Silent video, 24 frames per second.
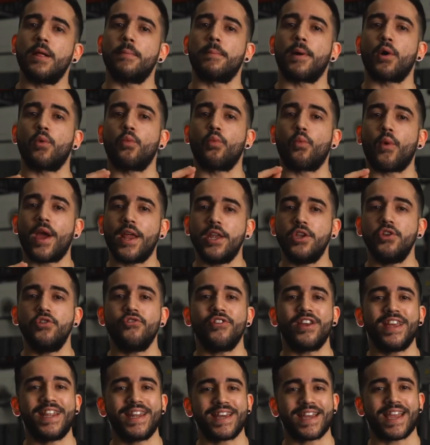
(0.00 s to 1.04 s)
But when you're
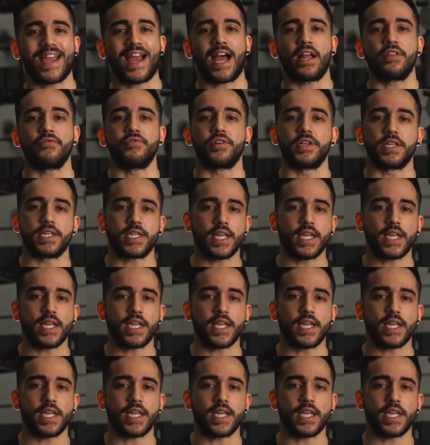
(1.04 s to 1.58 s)
in a calorie